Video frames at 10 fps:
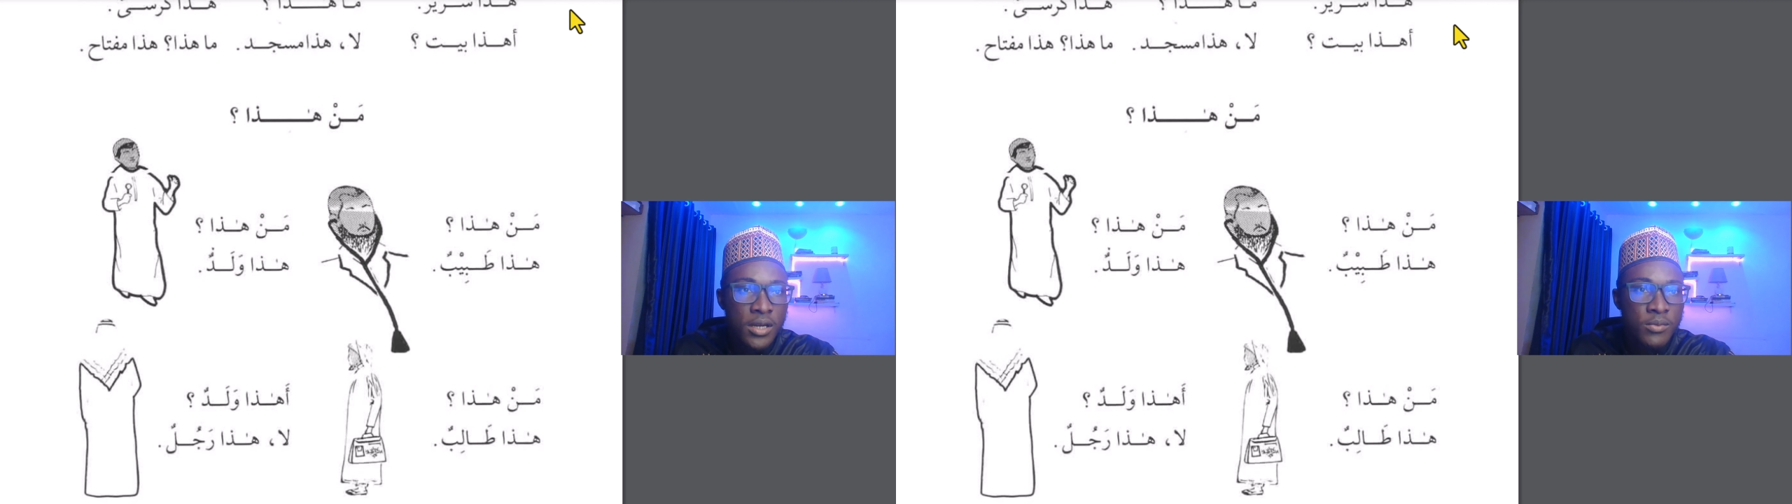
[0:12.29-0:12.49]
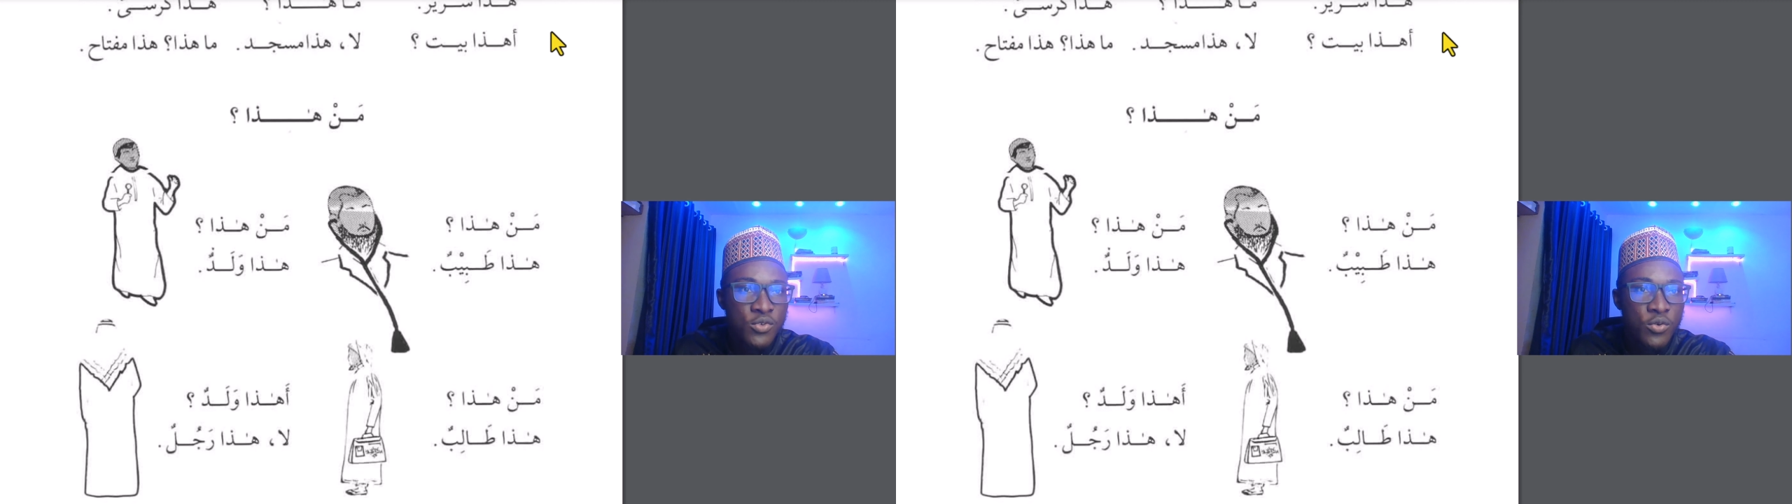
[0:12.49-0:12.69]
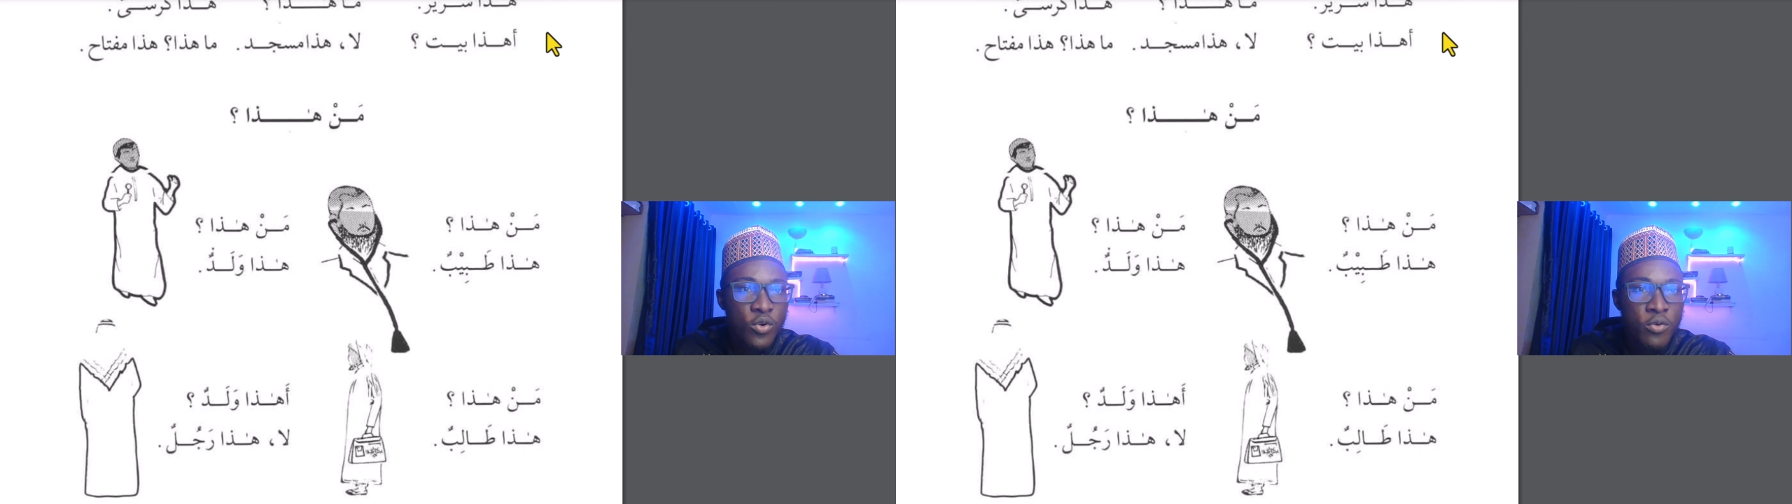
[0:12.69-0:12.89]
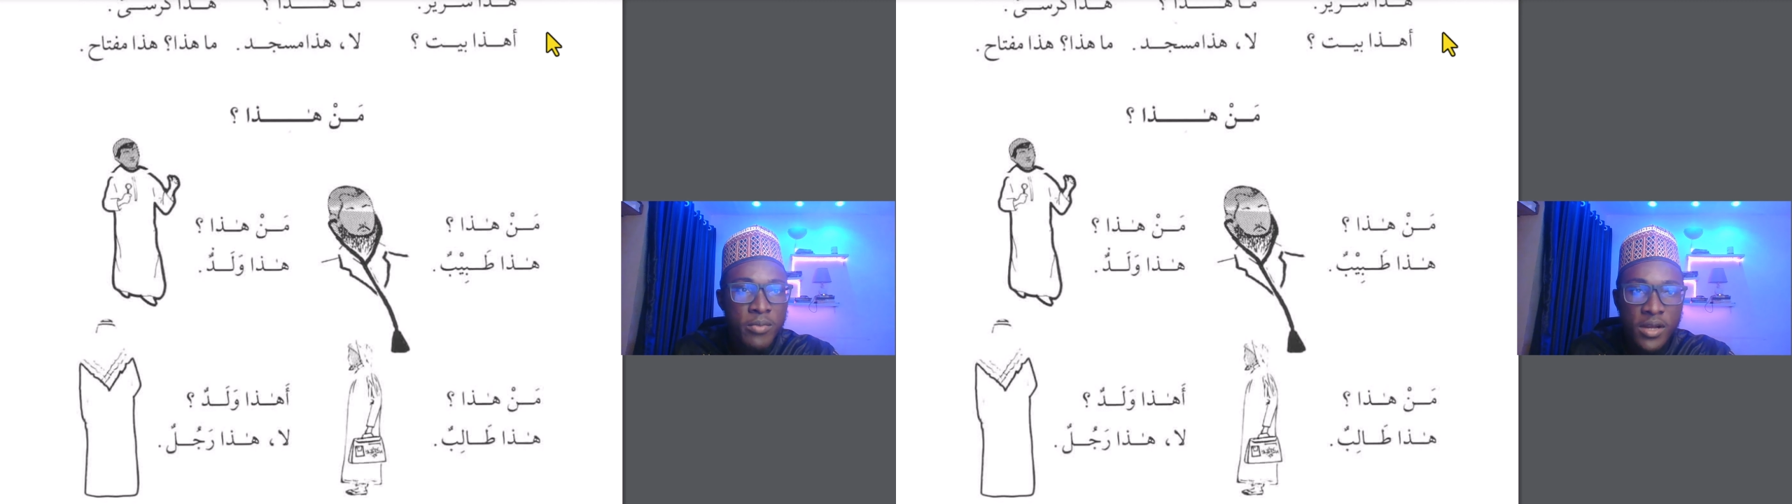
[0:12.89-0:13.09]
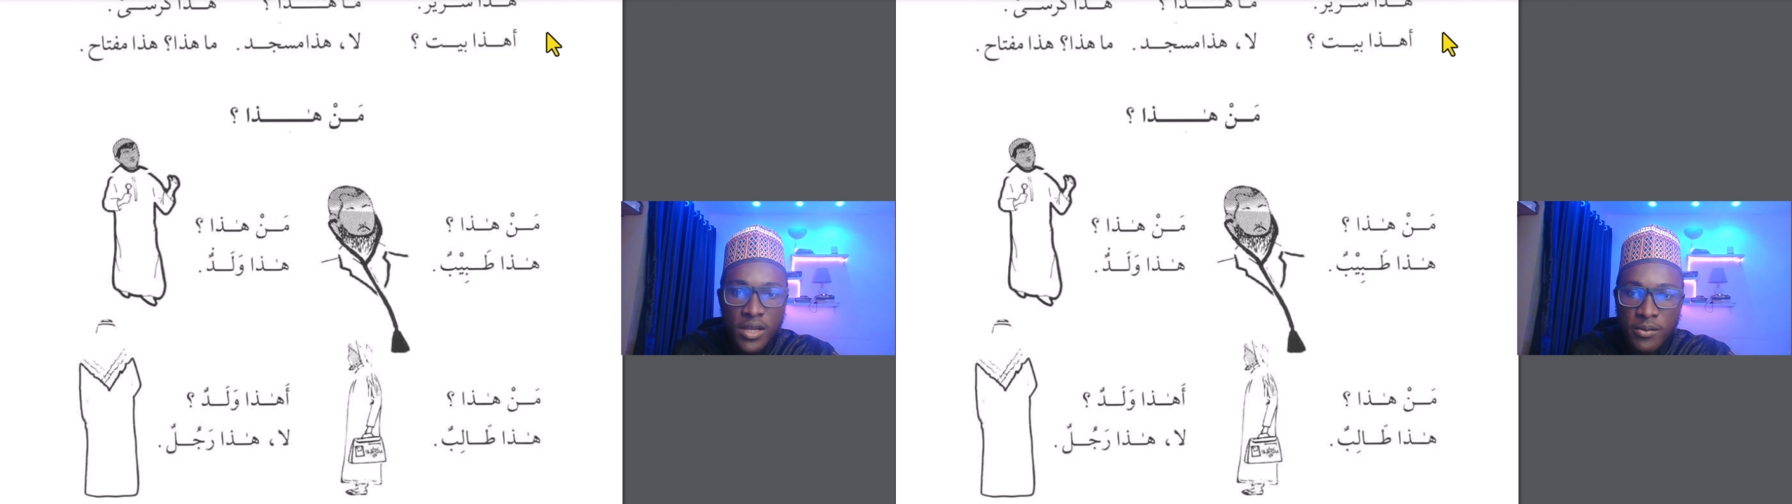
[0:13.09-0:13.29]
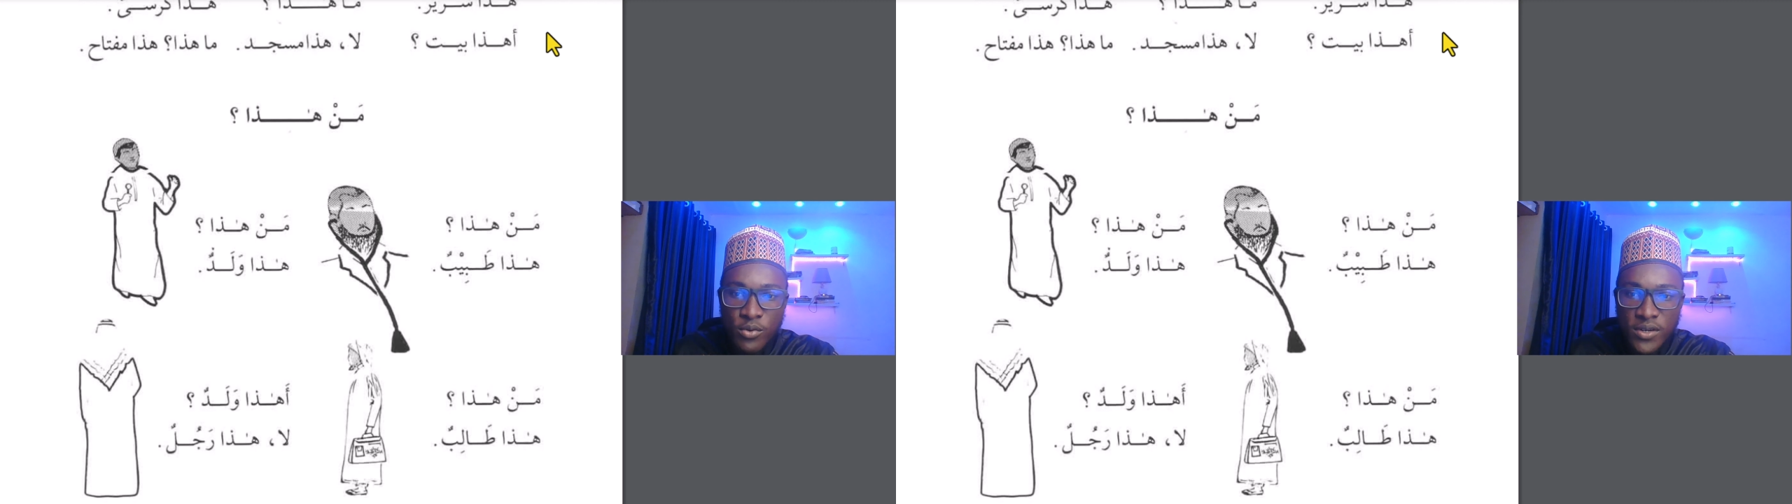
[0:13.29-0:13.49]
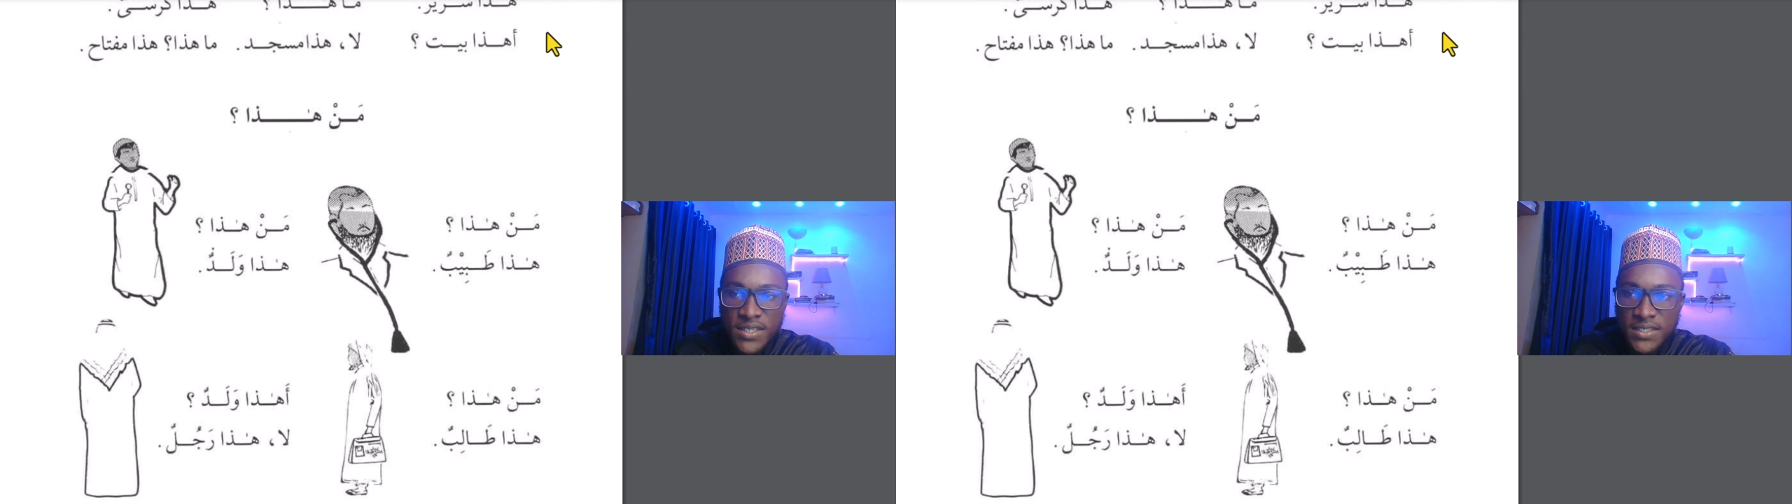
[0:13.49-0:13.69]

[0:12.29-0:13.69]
You're welcome back, brothers